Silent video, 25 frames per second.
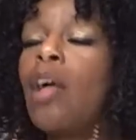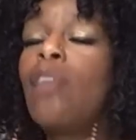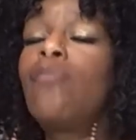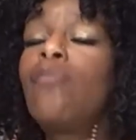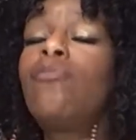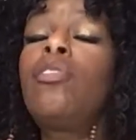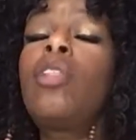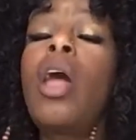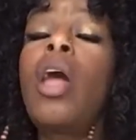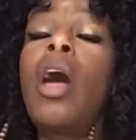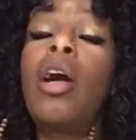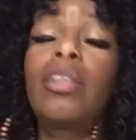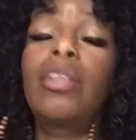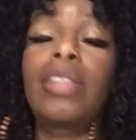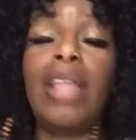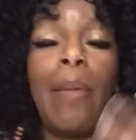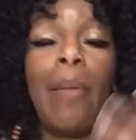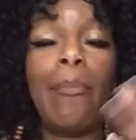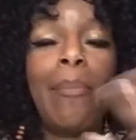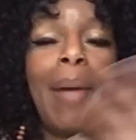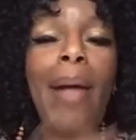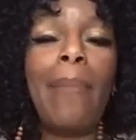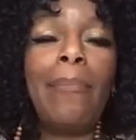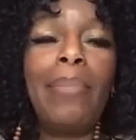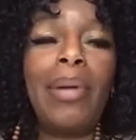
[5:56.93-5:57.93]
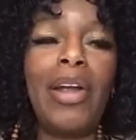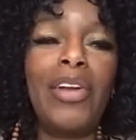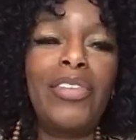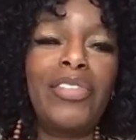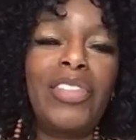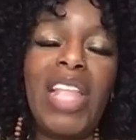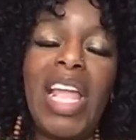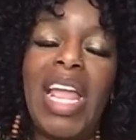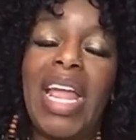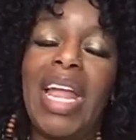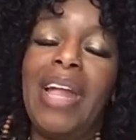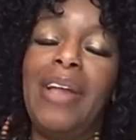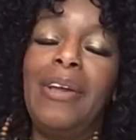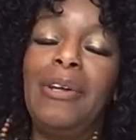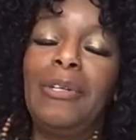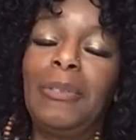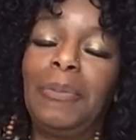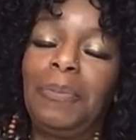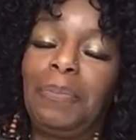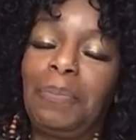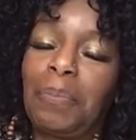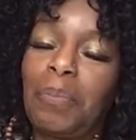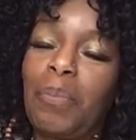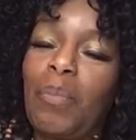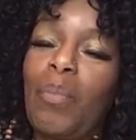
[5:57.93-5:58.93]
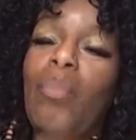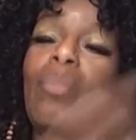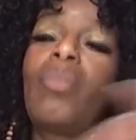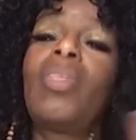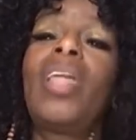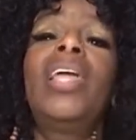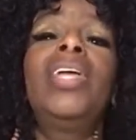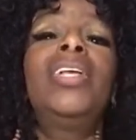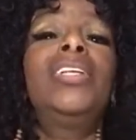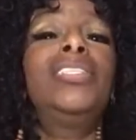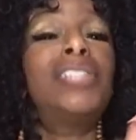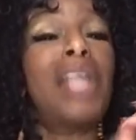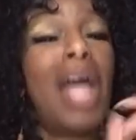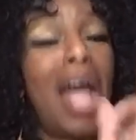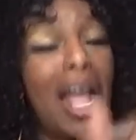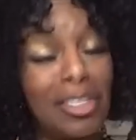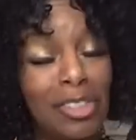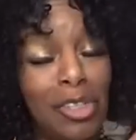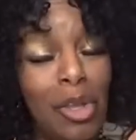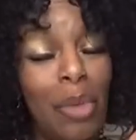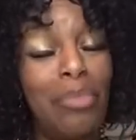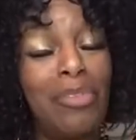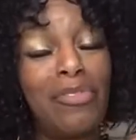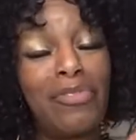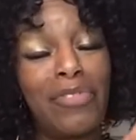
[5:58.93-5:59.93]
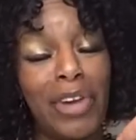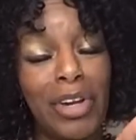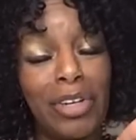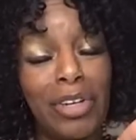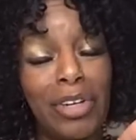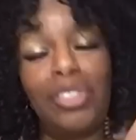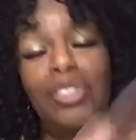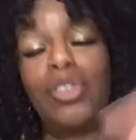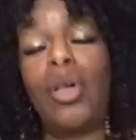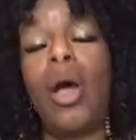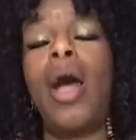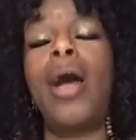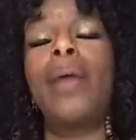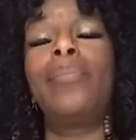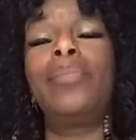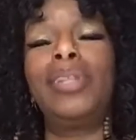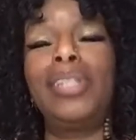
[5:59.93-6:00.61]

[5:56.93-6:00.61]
vlog that my birthday is October 1st. So I'm